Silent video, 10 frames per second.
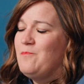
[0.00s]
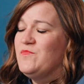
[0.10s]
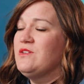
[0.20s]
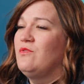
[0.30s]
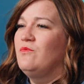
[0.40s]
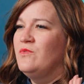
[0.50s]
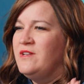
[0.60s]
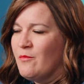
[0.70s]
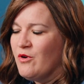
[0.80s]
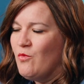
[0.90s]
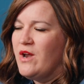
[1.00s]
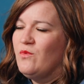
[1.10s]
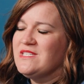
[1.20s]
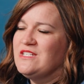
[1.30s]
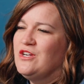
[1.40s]
So number 1
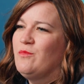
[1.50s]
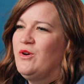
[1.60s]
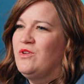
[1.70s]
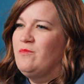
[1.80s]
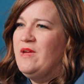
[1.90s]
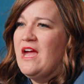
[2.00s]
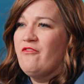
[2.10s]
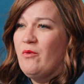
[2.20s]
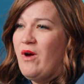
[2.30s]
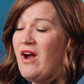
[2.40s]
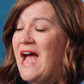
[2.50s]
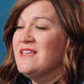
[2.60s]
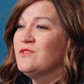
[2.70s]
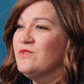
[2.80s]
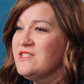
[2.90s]
was I took a book with me everywhere.
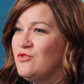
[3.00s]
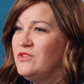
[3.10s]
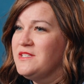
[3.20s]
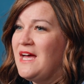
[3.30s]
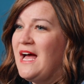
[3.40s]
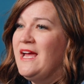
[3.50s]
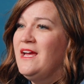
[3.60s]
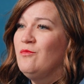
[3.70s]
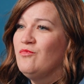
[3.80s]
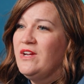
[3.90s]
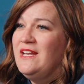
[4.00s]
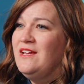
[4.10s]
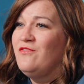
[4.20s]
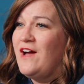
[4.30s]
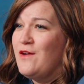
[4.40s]
As a result, I am reading
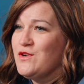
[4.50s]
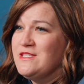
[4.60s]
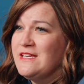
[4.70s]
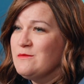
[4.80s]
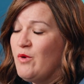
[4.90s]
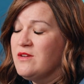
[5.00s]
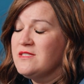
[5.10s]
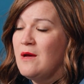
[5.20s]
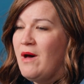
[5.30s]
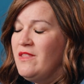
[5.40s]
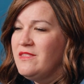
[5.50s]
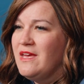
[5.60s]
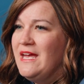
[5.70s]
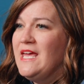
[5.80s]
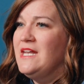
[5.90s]
5 or 6 books a month,
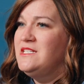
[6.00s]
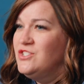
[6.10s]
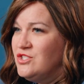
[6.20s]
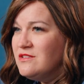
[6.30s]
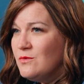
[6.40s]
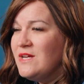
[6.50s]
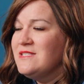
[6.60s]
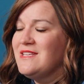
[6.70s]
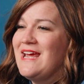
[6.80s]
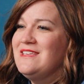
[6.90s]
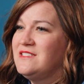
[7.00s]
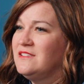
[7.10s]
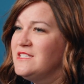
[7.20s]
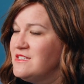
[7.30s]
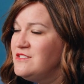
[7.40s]
in addition to the ones that I still
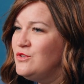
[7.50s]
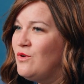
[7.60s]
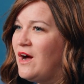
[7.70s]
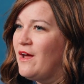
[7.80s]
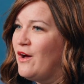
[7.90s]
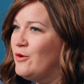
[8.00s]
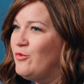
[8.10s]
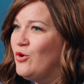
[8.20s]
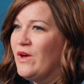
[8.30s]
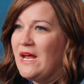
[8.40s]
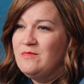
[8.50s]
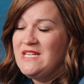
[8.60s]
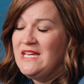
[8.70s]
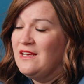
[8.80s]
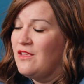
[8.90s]
listen to on Audible when I'm
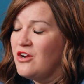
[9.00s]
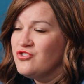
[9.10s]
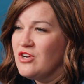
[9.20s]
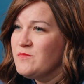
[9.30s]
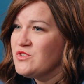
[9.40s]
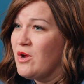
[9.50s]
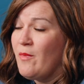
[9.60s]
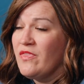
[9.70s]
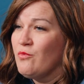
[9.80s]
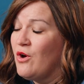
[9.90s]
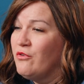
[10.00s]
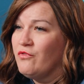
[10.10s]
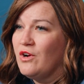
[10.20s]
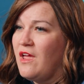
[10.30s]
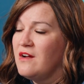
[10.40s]
taking long trips or I'm on the road
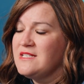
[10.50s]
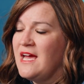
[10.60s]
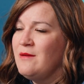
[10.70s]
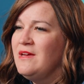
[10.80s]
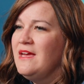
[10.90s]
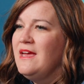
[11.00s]
for a long time.